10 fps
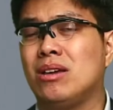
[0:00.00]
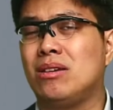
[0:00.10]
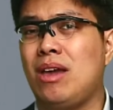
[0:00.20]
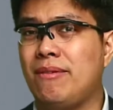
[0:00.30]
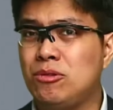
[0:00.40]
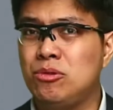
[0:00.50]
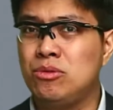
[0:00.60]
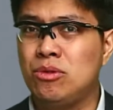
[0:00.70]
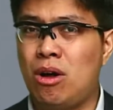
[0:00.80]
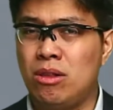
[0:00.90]
you have to
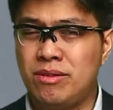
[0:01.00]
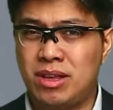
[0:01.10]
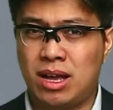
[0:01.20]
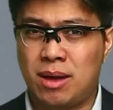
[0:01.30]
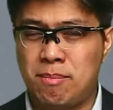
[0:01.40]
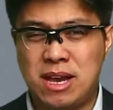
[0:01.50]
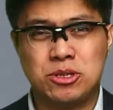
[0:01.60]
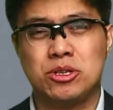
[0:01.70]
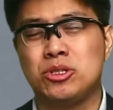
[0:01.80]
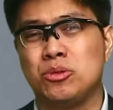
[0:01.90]
do all of the
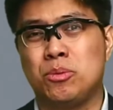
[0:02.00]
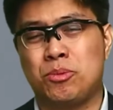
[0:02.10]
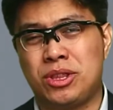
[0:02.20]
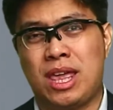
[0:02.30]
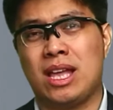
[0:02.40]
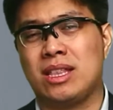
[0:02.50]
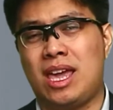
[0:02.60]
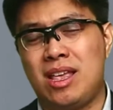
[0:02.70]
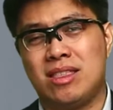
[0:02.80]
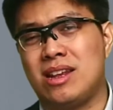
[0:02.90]
measures to protect the
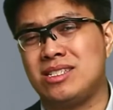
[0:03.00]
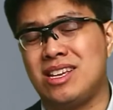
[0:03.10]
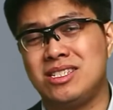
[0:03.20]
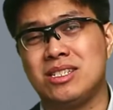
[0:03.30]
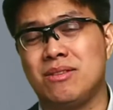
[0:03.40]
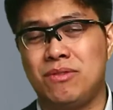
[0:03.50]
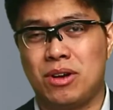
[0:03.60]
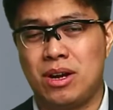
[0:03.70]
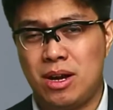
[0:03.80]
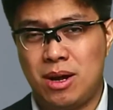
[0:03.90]
interest, not just of your